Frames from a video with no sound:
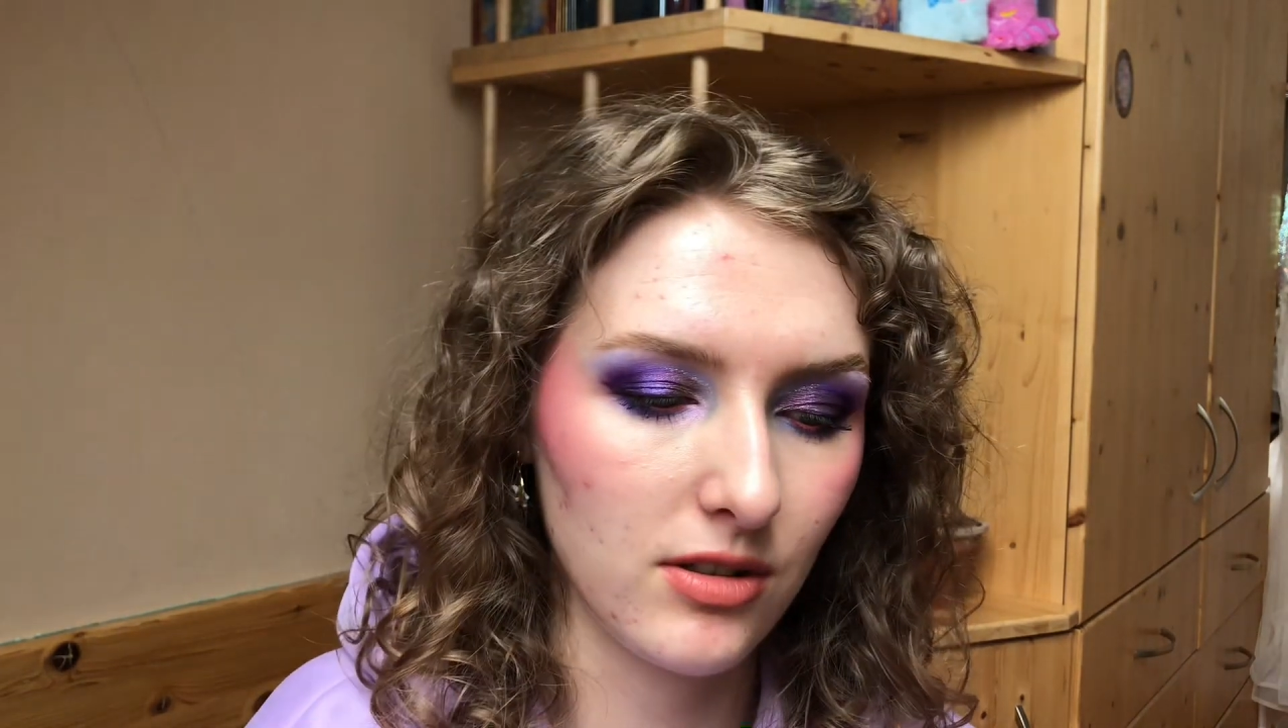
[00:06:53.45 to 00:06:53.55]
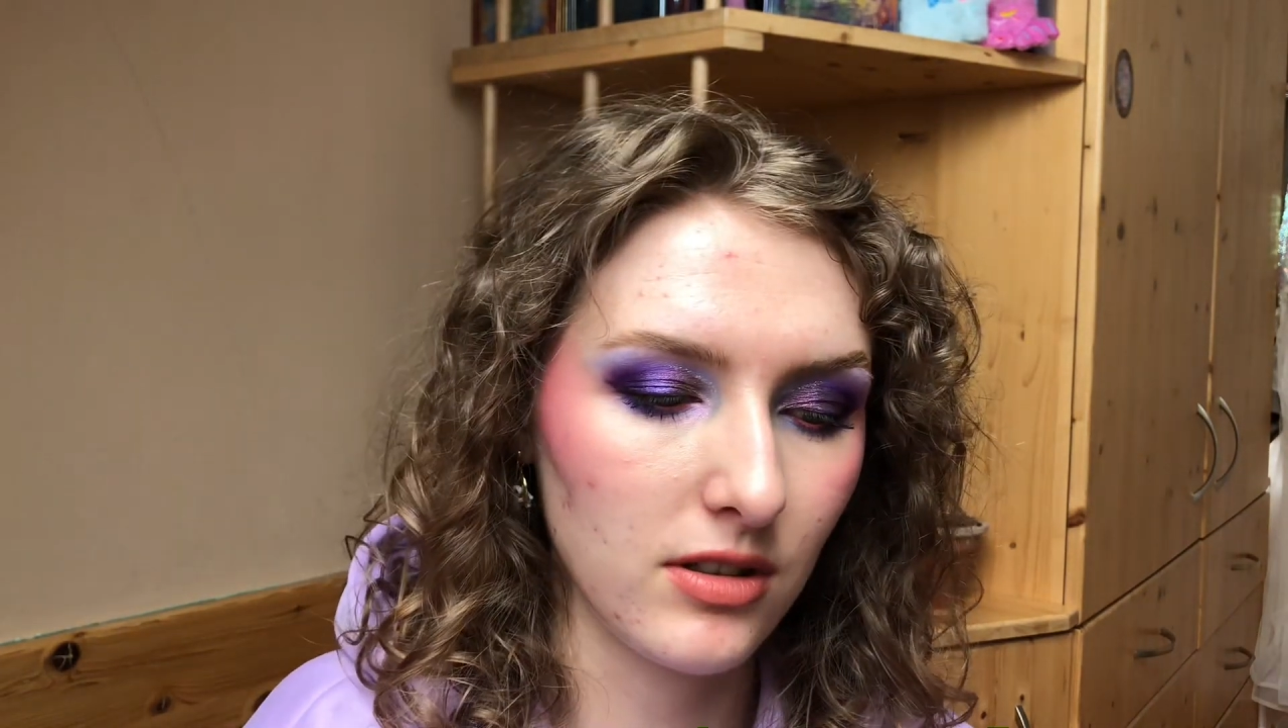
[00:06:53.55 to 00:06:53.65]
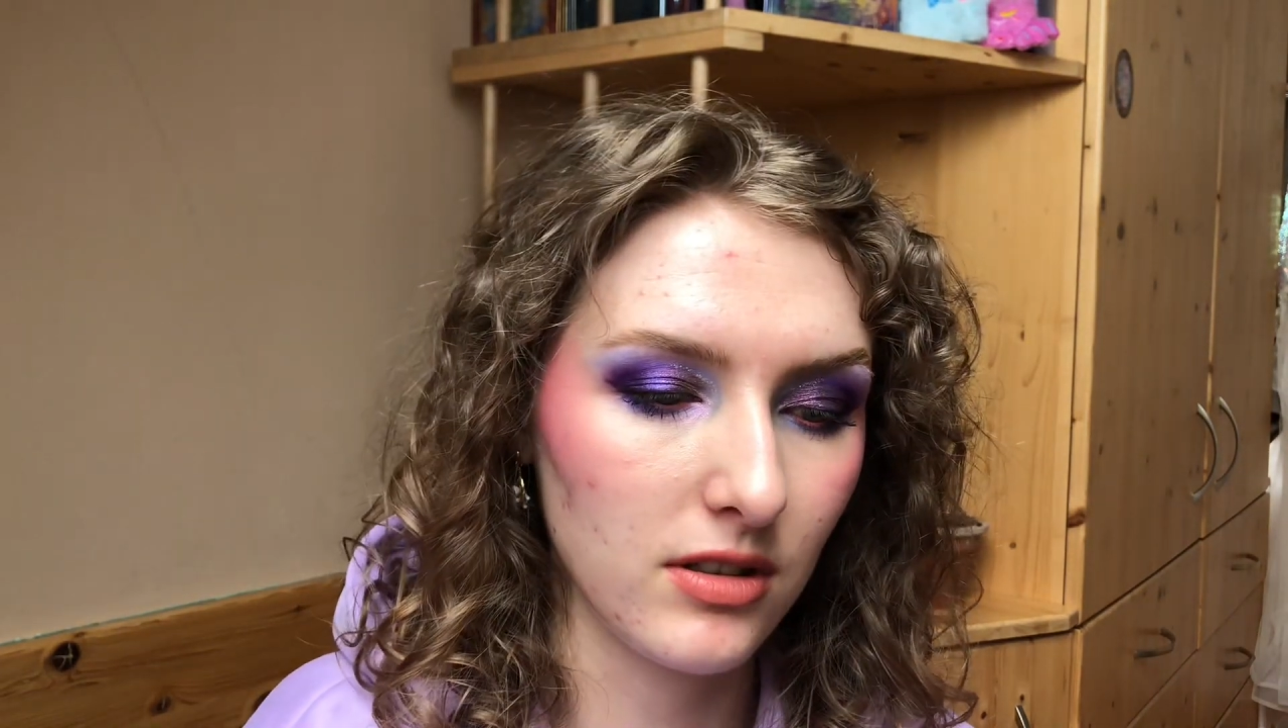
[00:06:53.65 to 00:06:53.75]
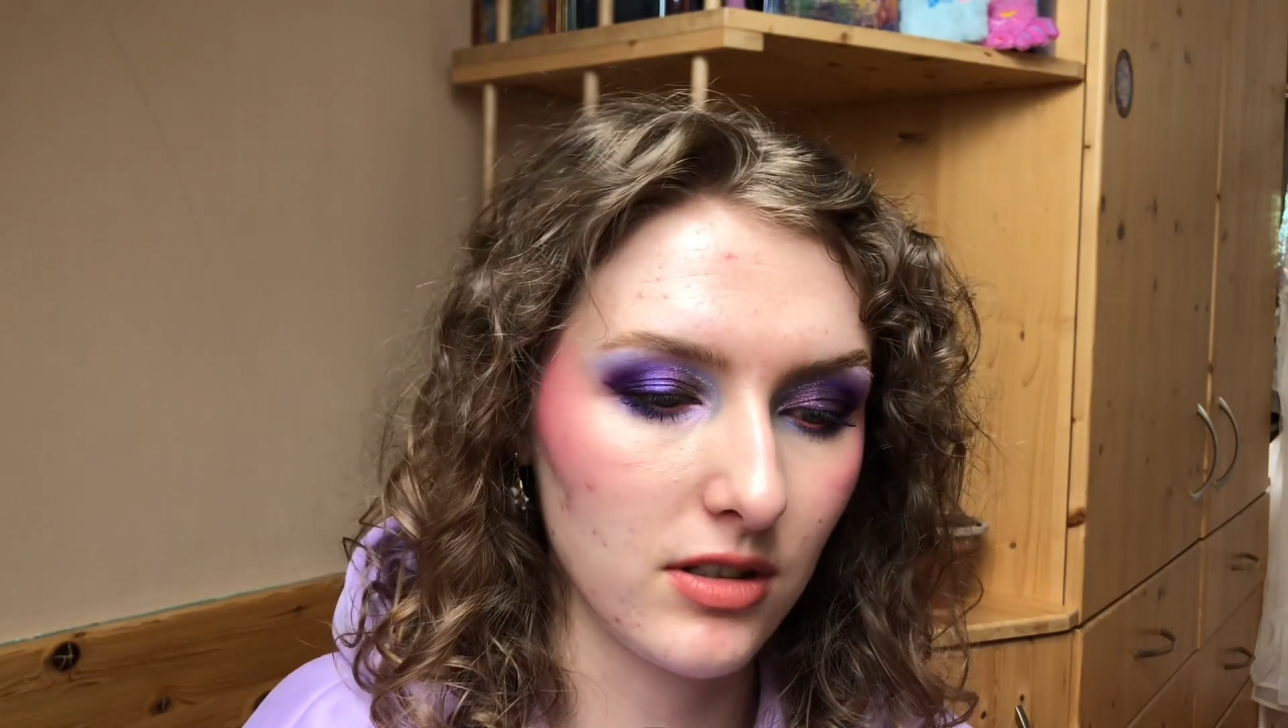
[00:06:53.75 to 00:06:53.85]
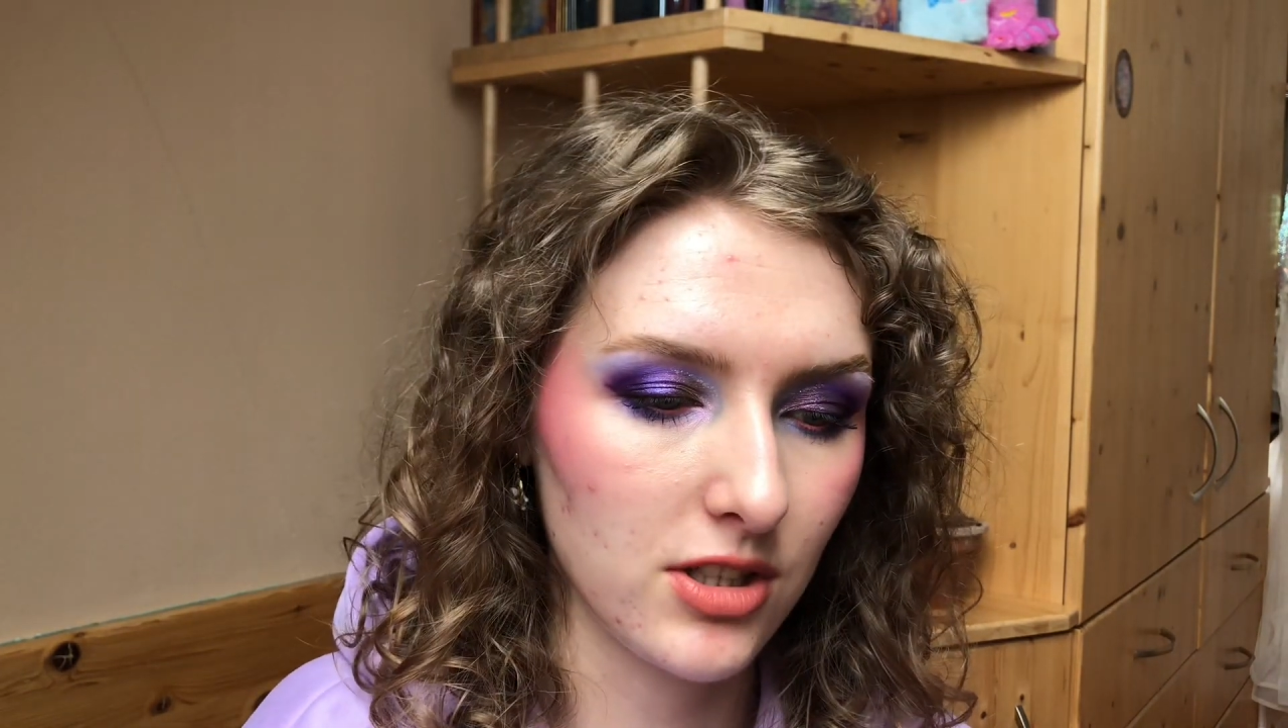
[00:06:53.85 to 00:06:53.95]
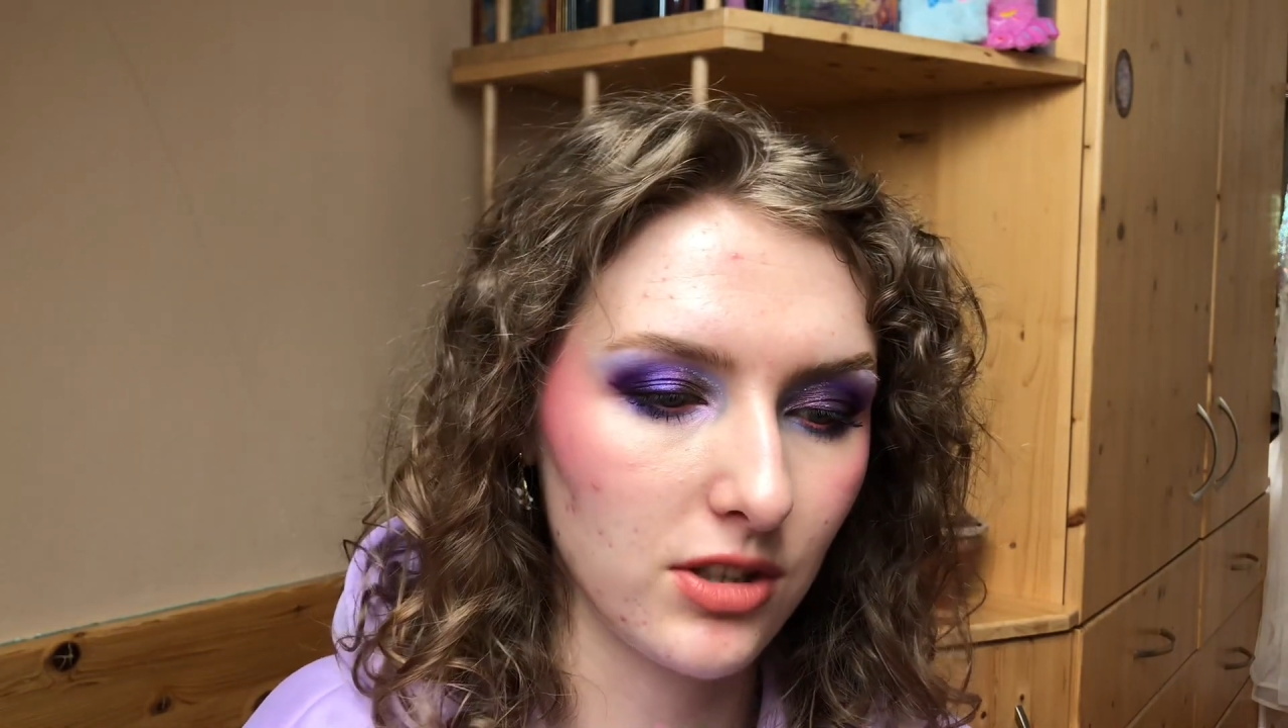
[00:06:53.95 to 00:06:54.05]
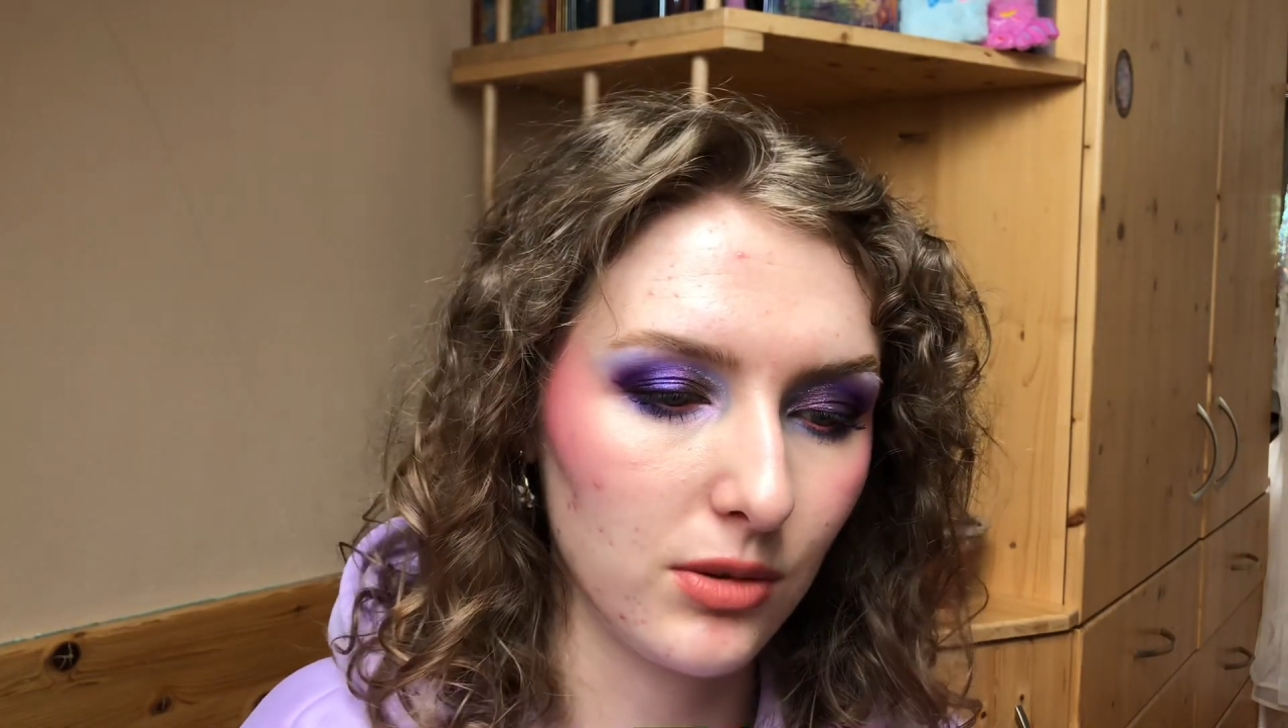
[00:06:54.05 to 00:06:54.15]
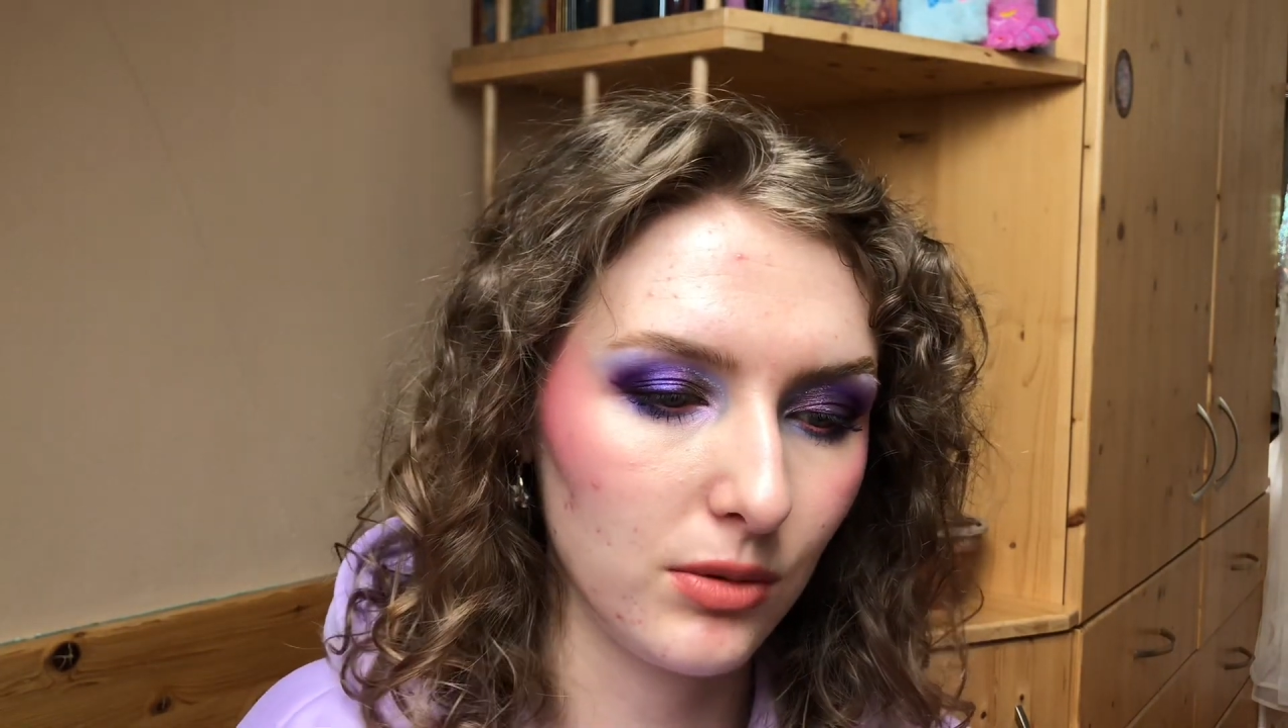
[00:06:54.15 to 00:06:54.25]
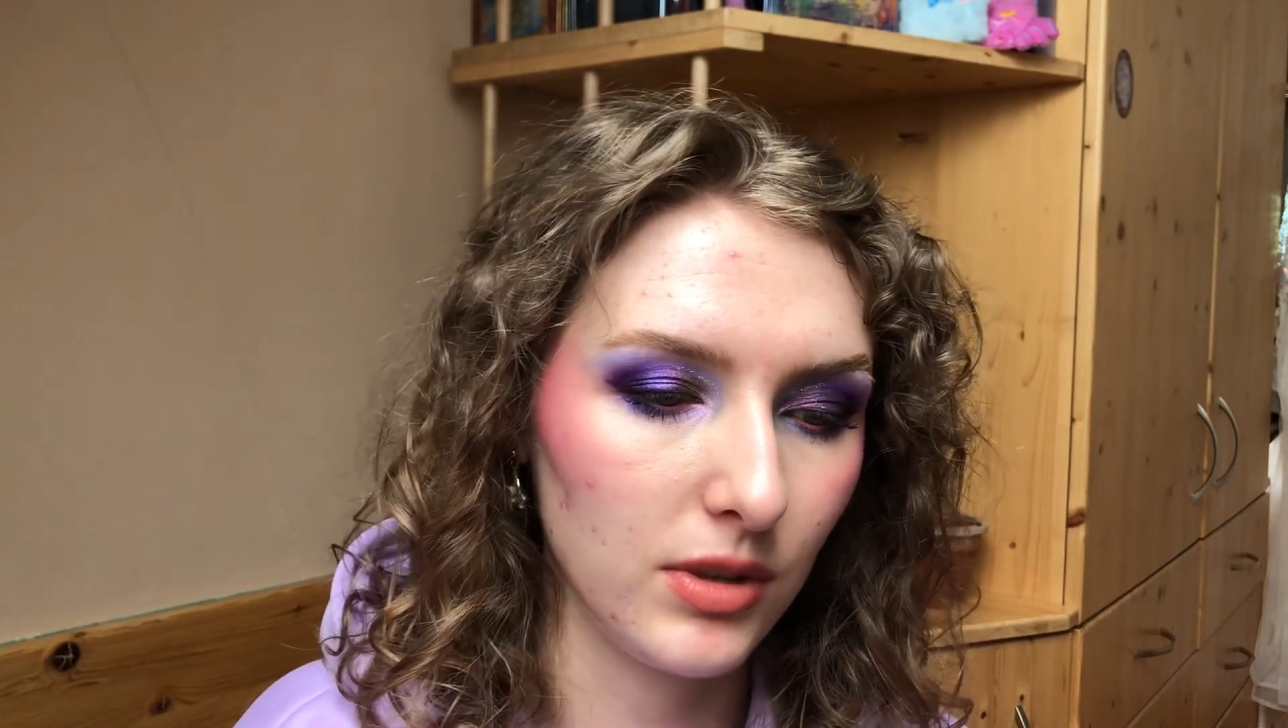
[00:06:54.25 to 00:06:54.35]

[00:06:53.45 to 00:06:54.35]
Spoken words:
allergic to,